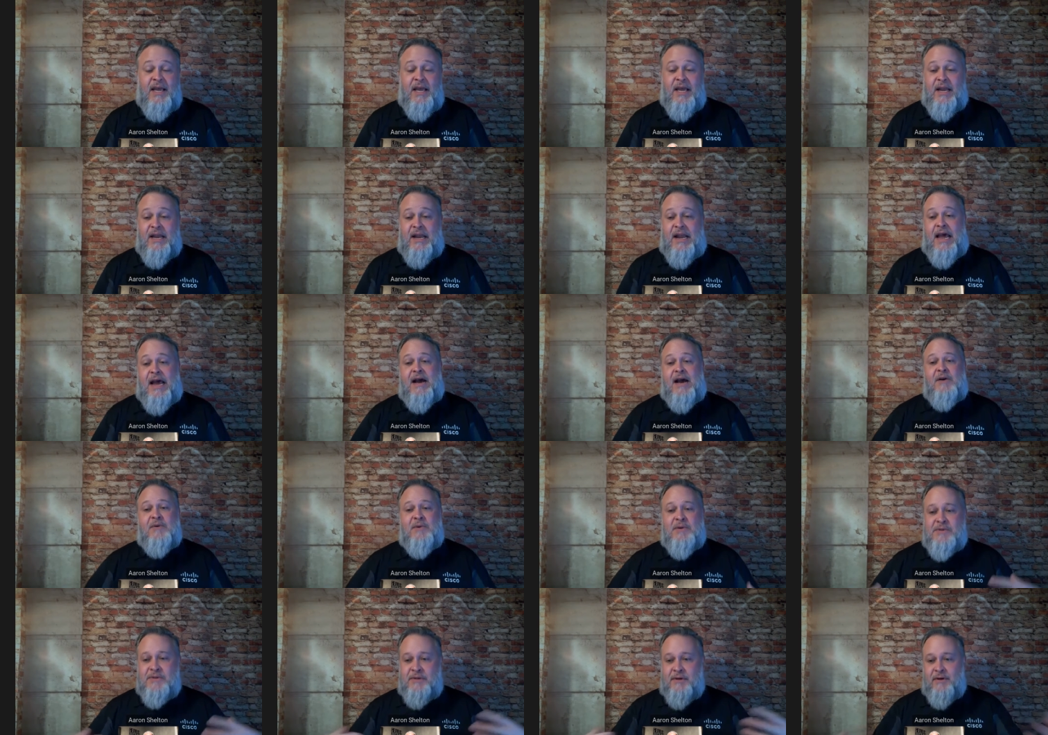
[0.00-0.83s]
and now
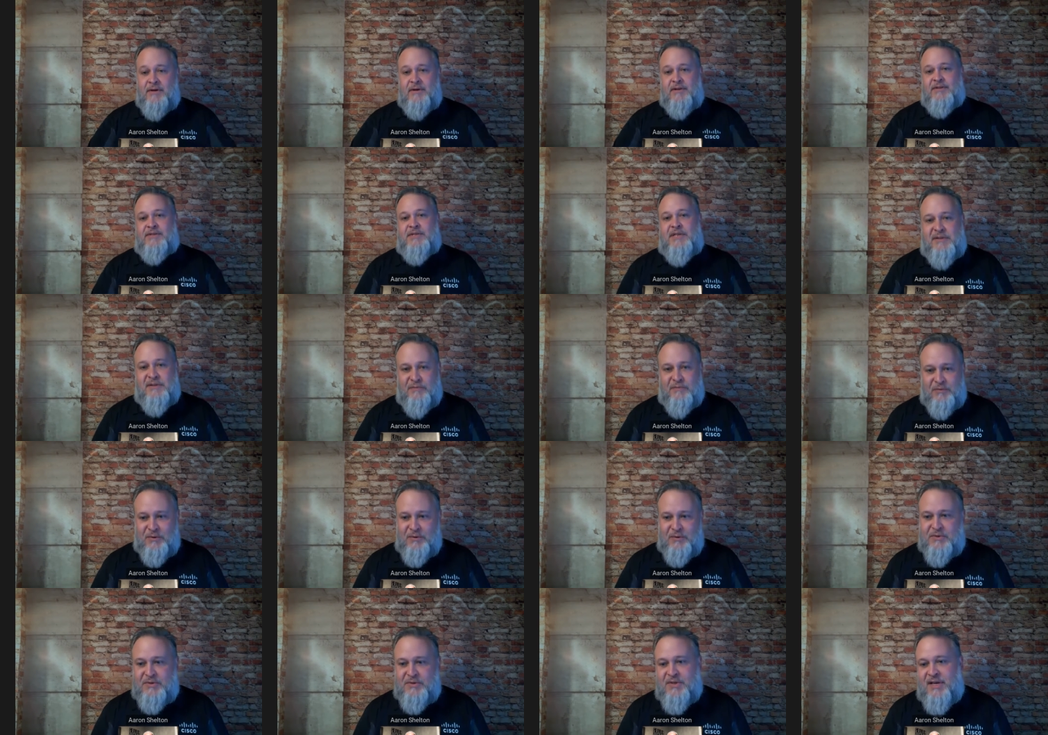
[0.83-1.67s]
we're starting to see the
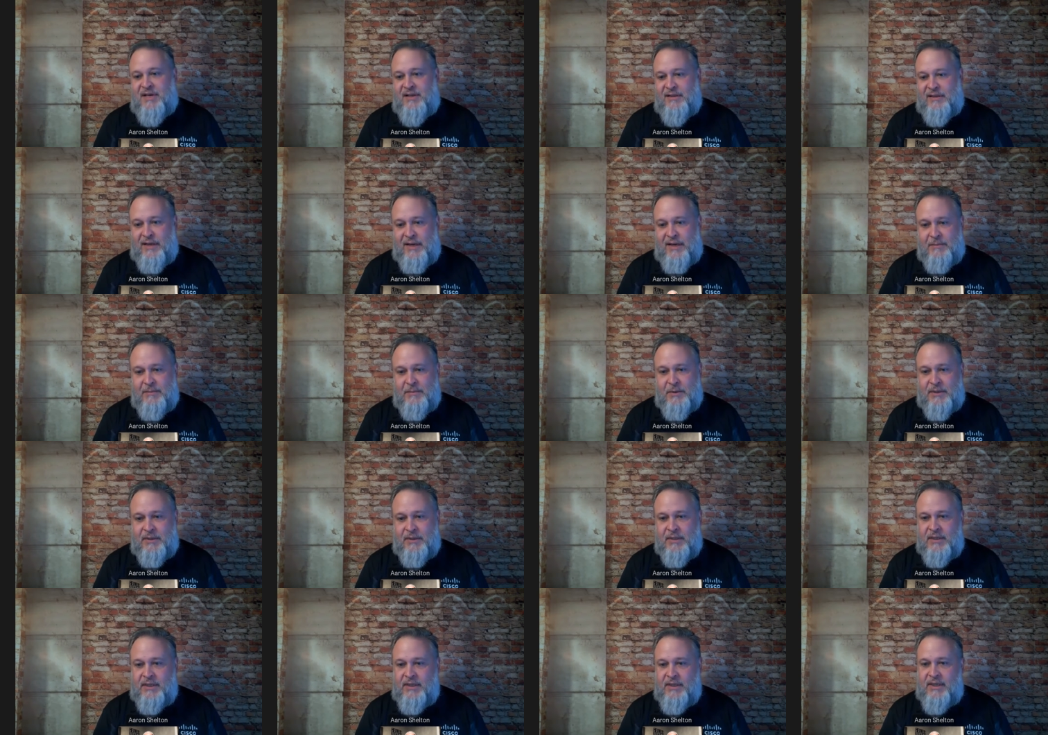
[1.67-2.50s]
fruits of that
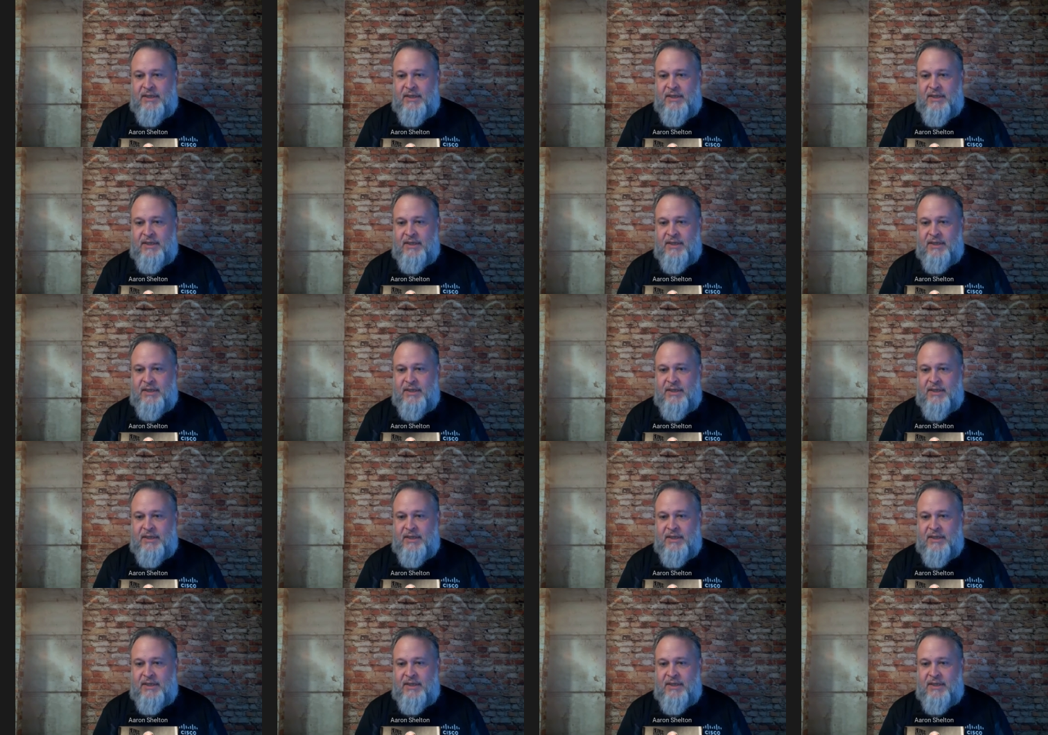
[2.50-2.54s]
labor.